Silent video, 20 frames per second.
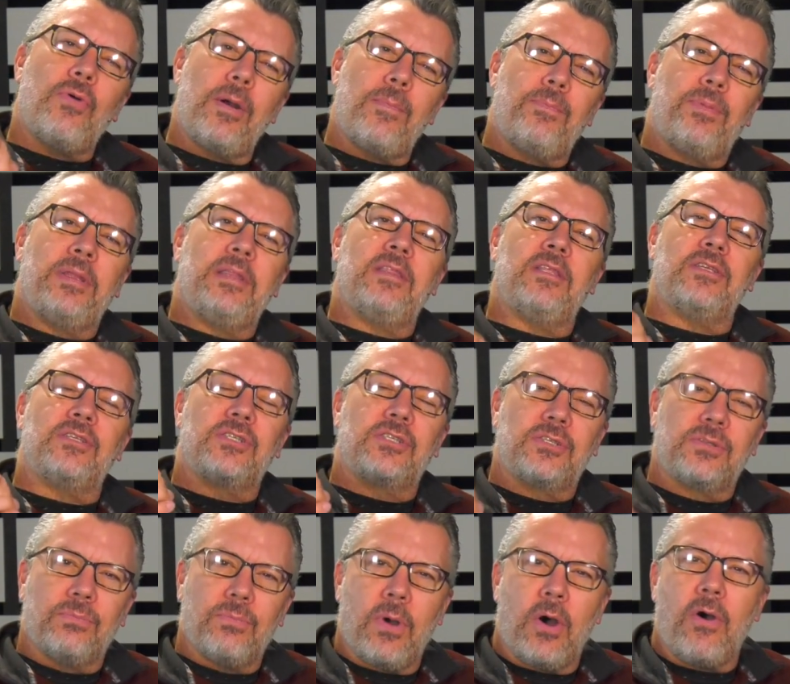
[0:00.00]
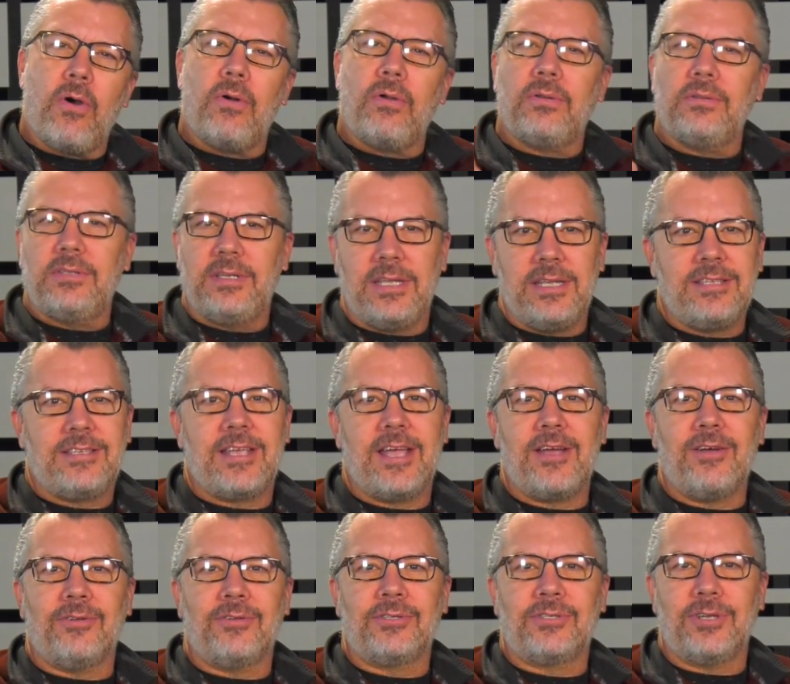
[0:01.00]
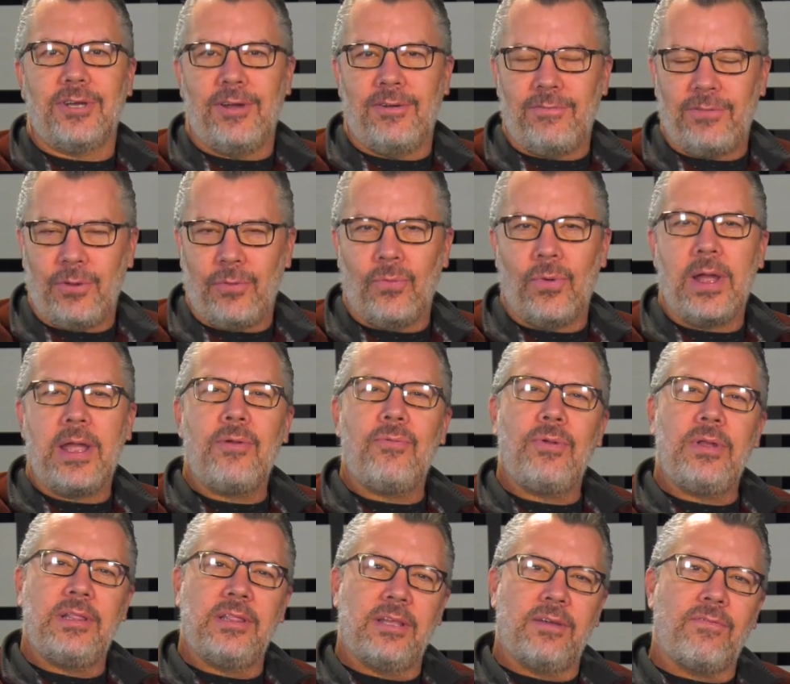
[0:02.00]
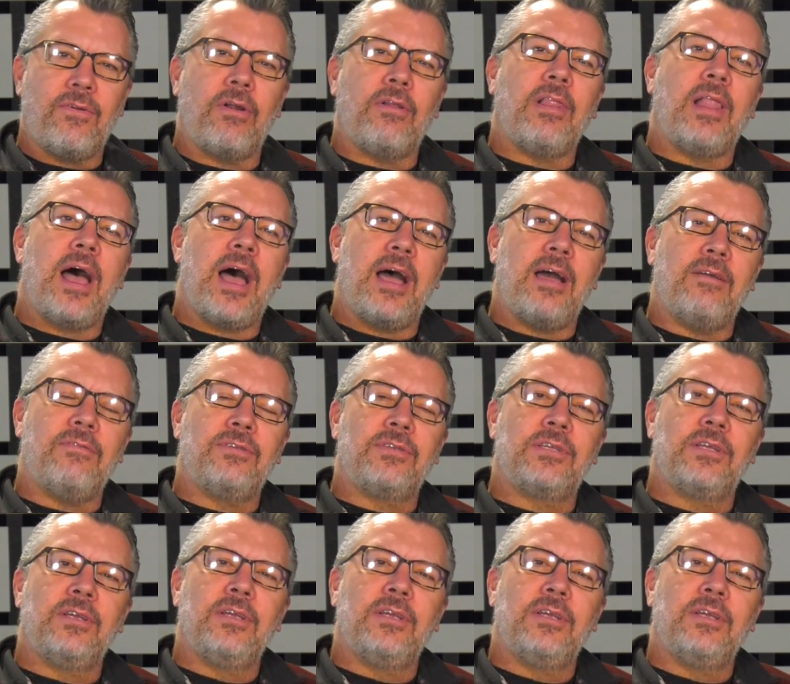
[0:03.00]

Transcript: up in the small details of the way we live our lives.